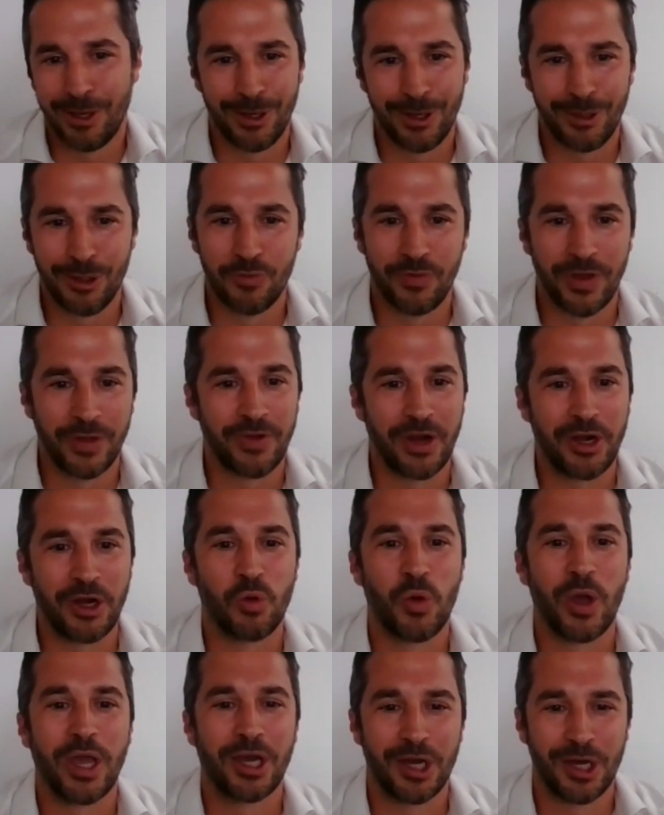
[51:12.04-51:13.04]
You've been very
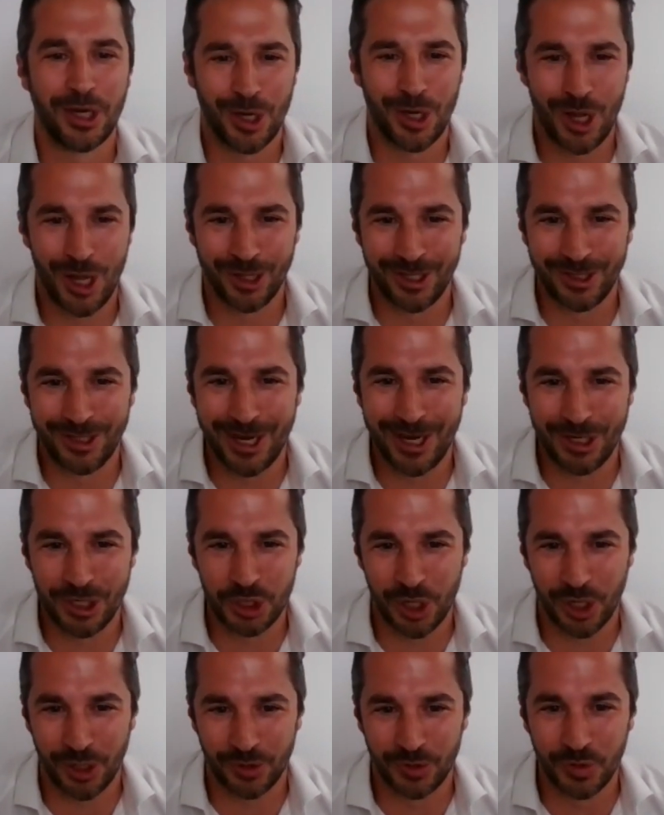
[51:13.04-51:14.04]
quick on the Danish
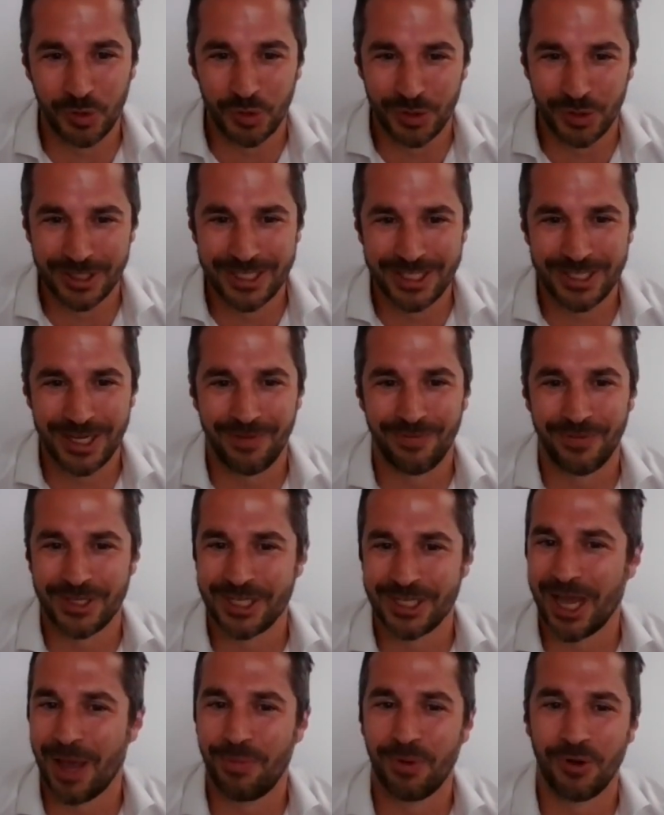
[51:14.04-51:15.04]
cartoons, and there's
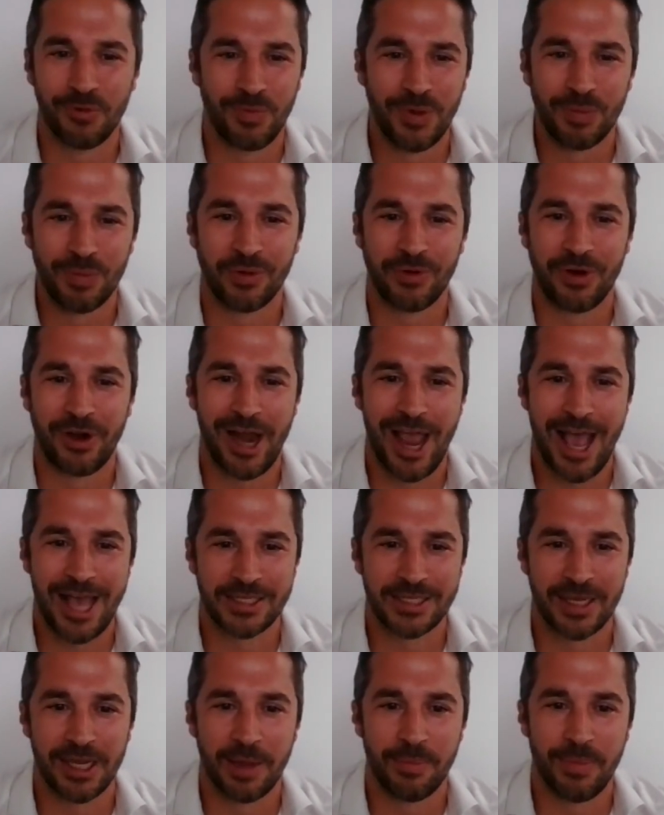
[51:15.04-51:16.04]
a couple of people who are
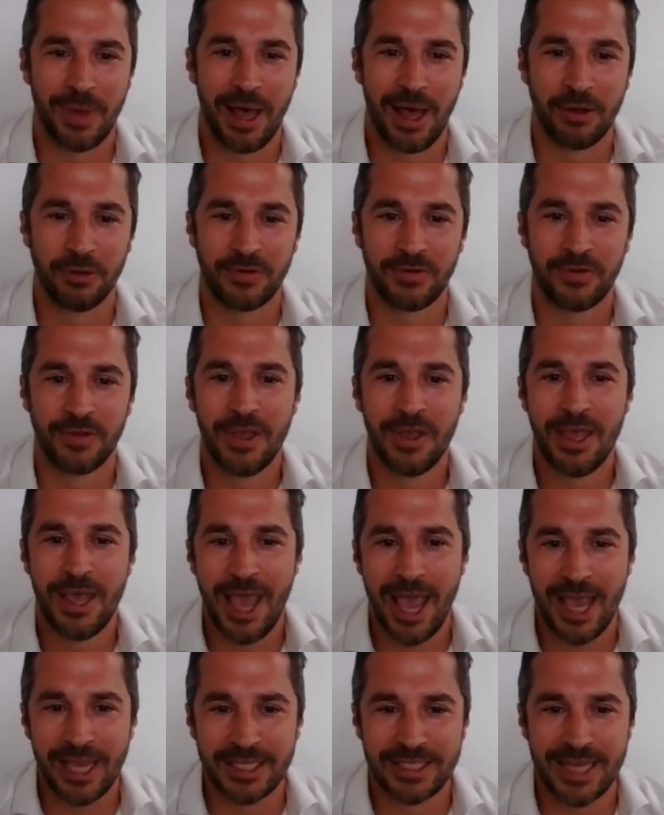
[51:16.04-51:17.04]
asking about
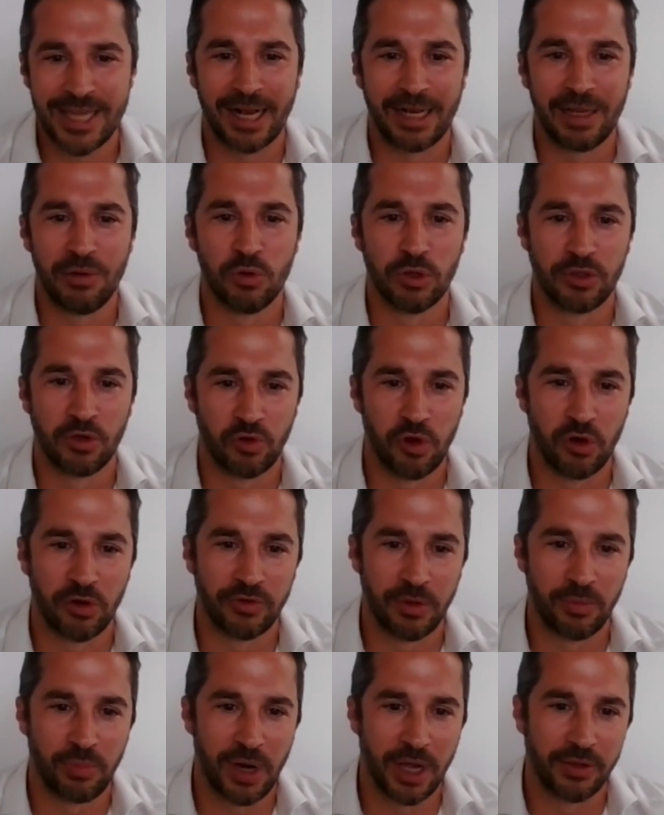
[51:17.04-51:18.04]
exactly what the role
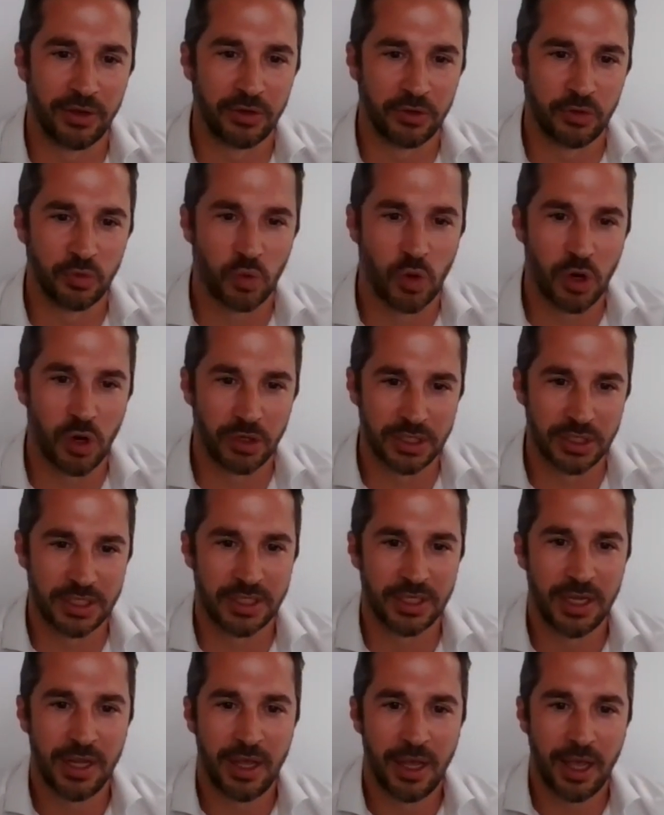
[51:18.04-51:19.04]
of the Brotherhood
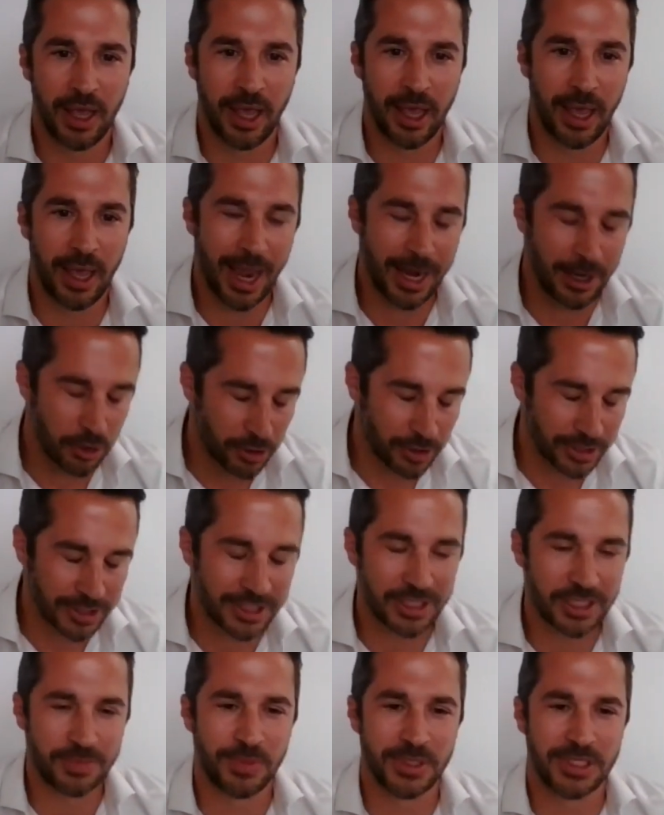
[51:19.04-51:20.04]
was, and
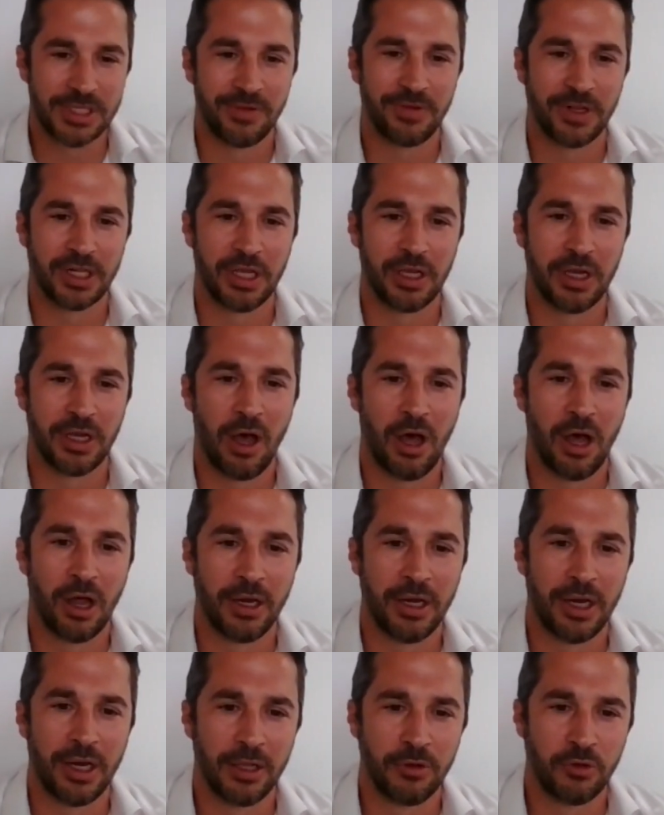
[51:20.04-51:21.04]
yours specifically,
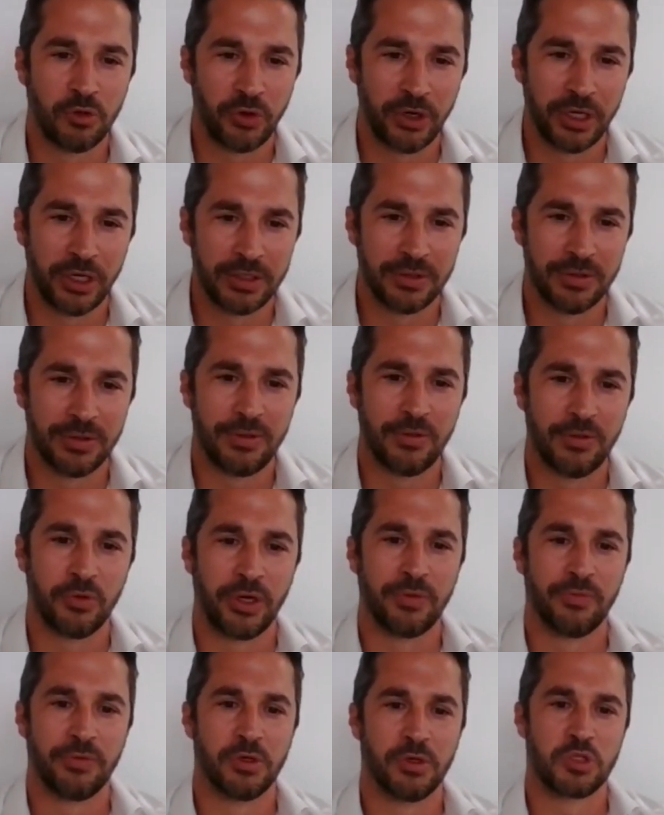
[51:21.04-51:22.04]
on during
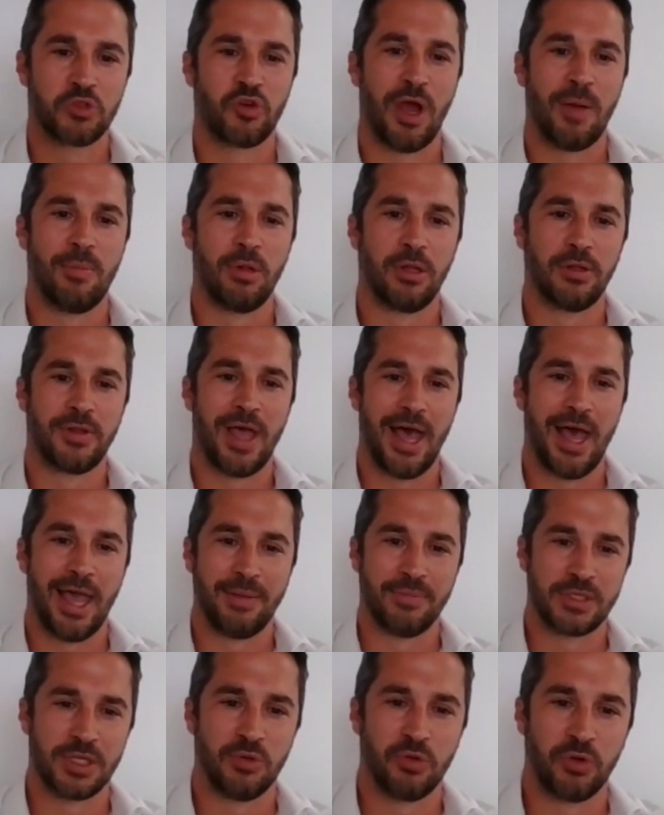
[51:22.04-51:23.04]
those troubled
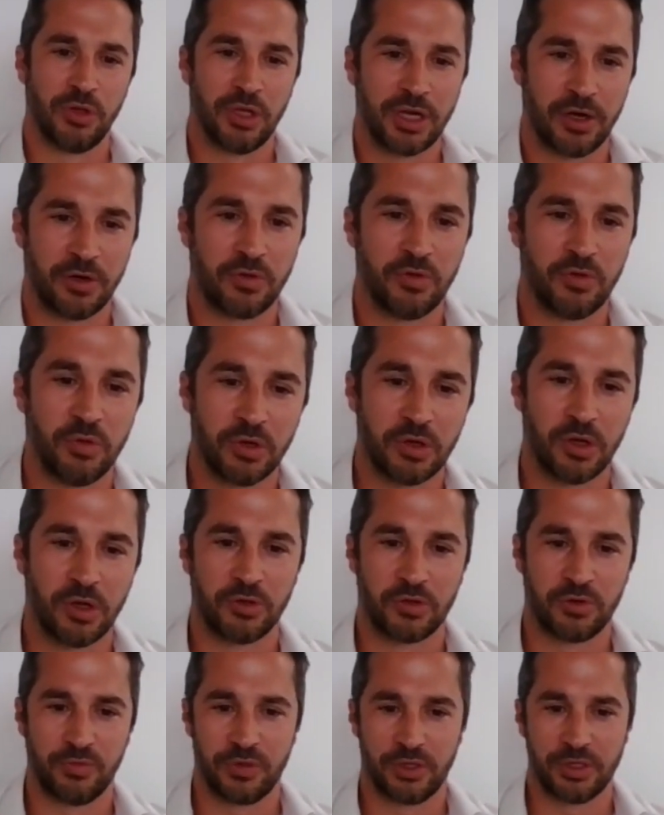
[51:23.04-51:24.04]
times during the cartoon
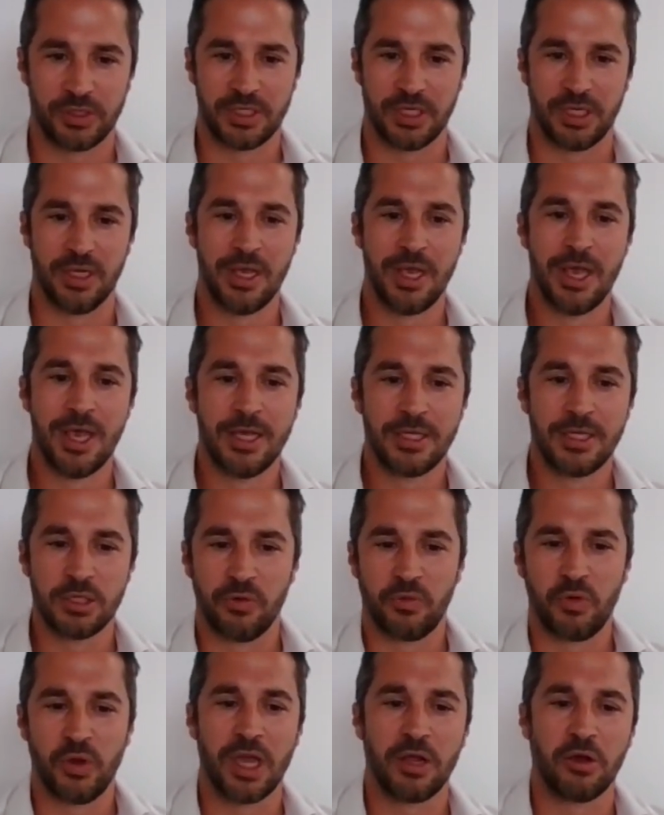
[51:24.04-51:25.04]
controversy. So
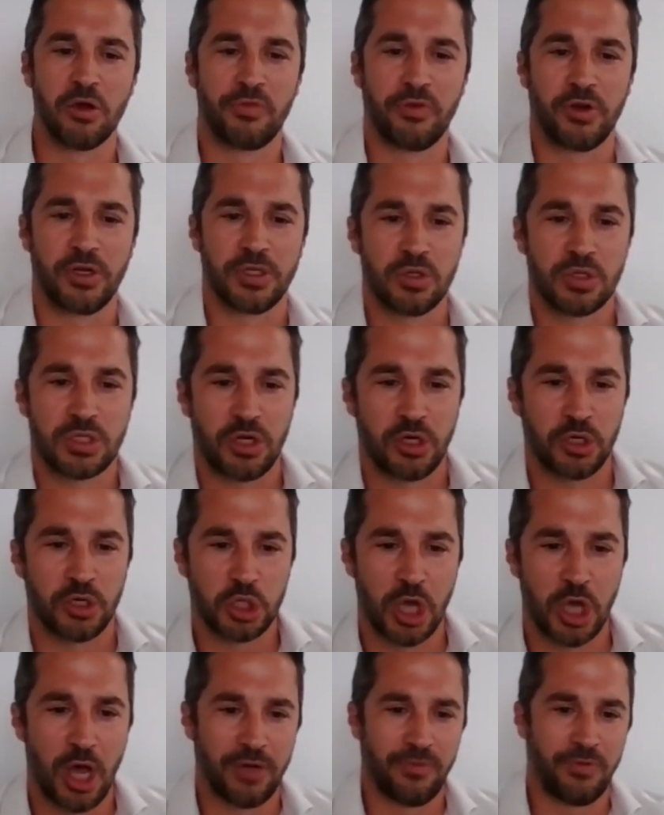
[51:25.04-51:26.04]
if we can go first to Sir
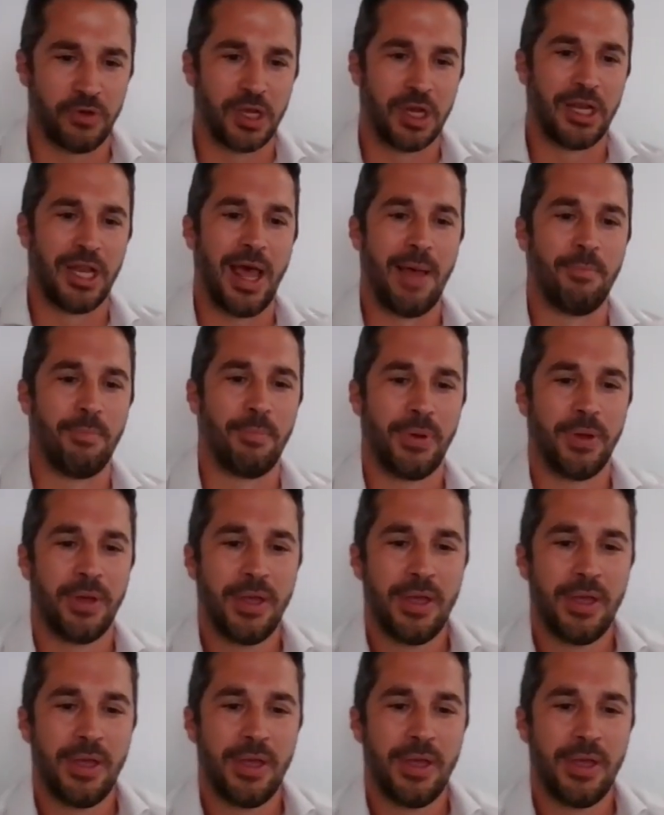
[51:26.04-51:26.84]
John, if you can lump